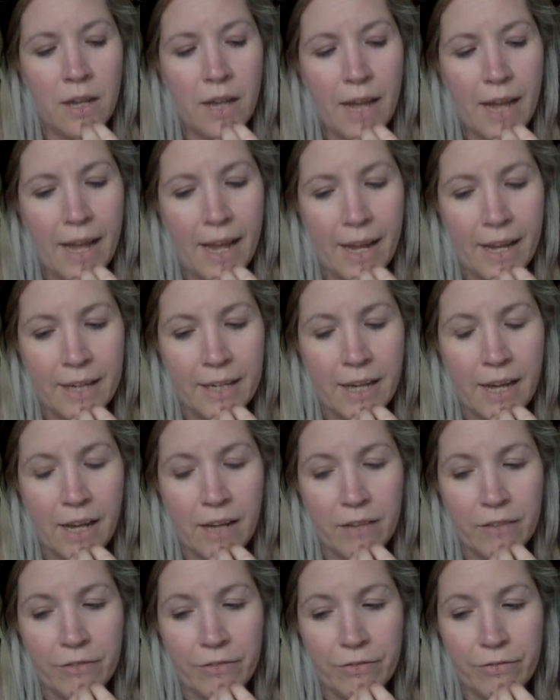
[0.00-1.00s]
And
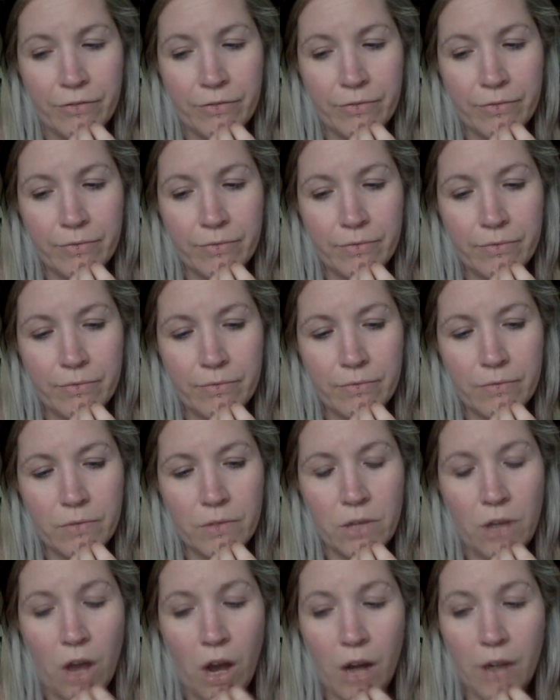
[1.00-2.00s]
I've
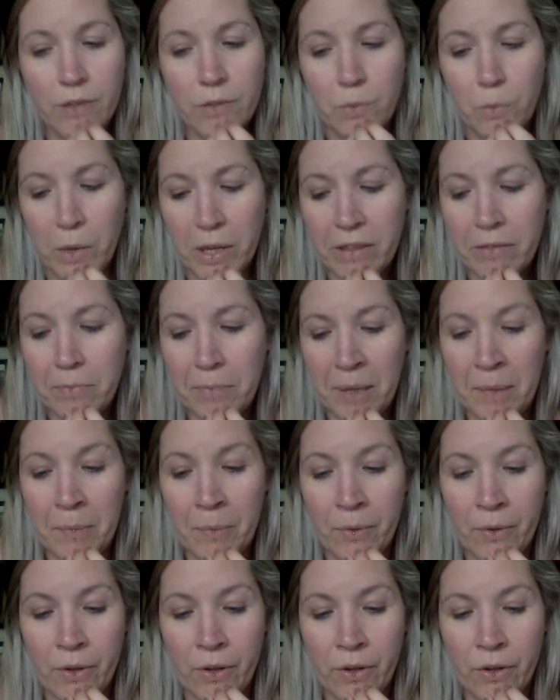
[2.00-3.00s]
talked with
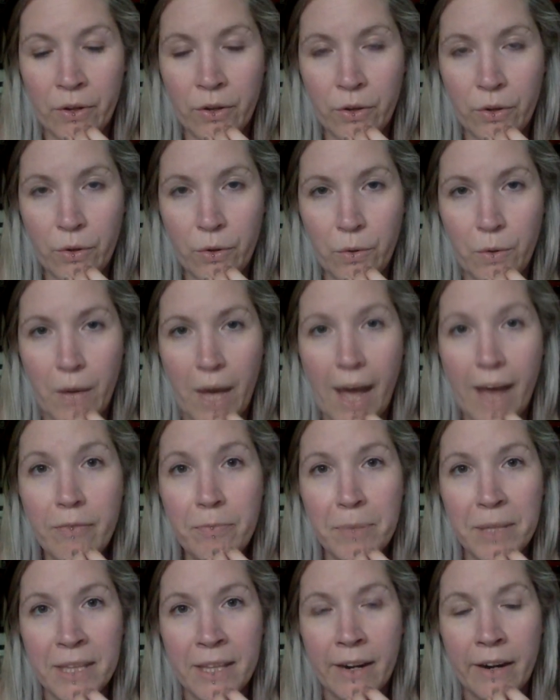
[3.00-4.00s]
people who have
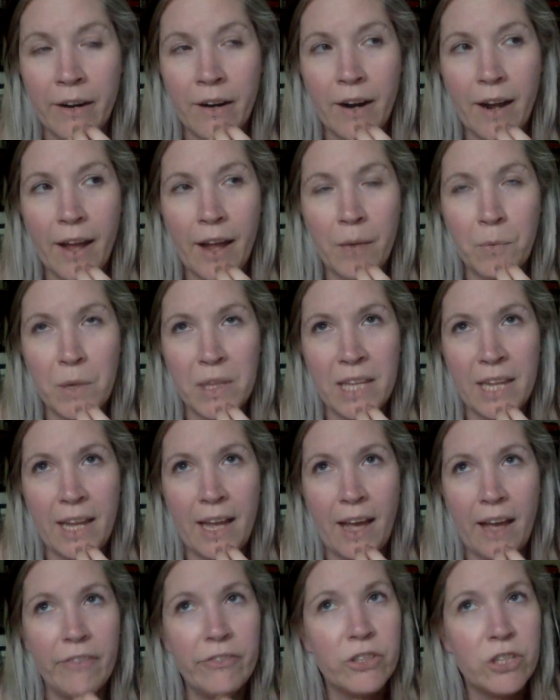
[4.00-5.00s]
been there, and when they
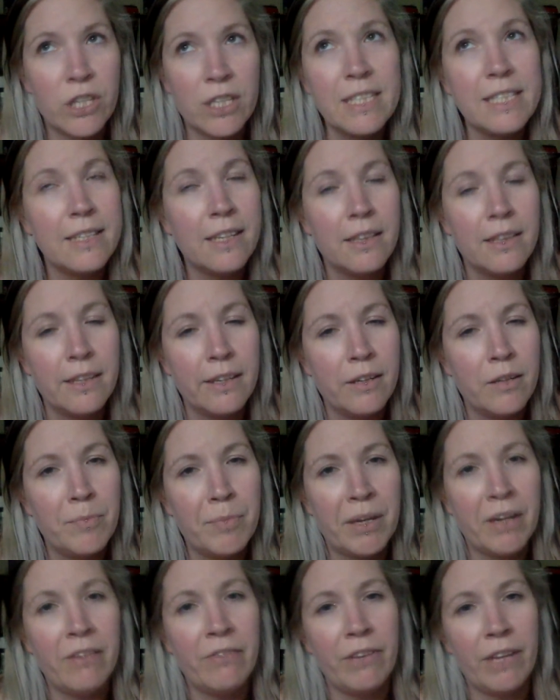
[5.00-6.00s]
have just a little
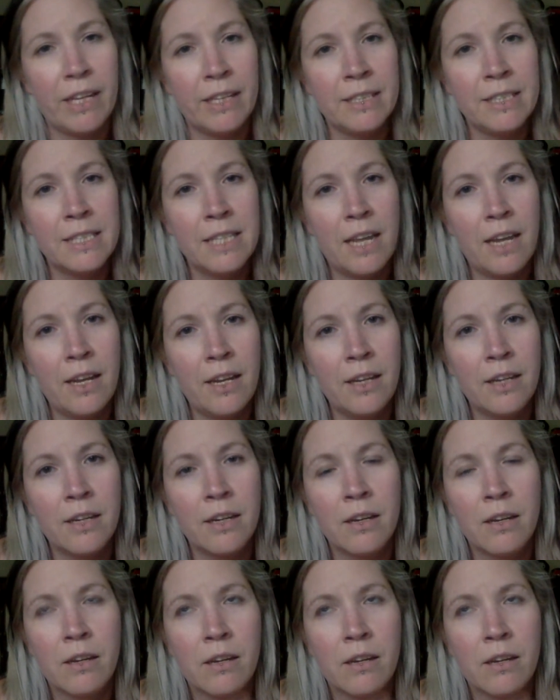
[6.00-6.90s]
bit of insight,